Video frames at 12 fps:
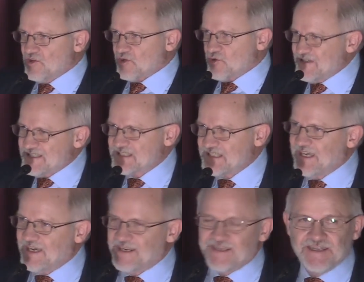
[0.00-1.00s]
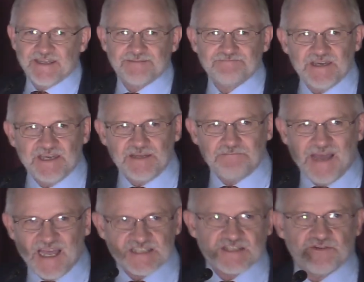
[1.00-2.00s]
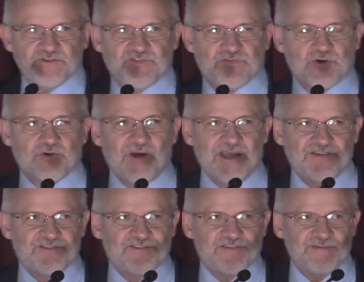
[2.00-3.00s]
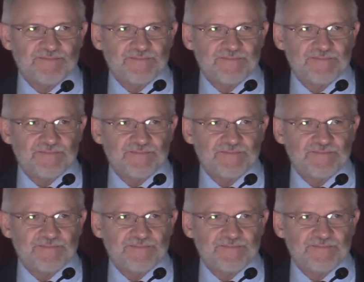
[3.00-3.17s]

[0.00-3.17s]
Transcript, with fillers: Christianity and ambassadors for Christ.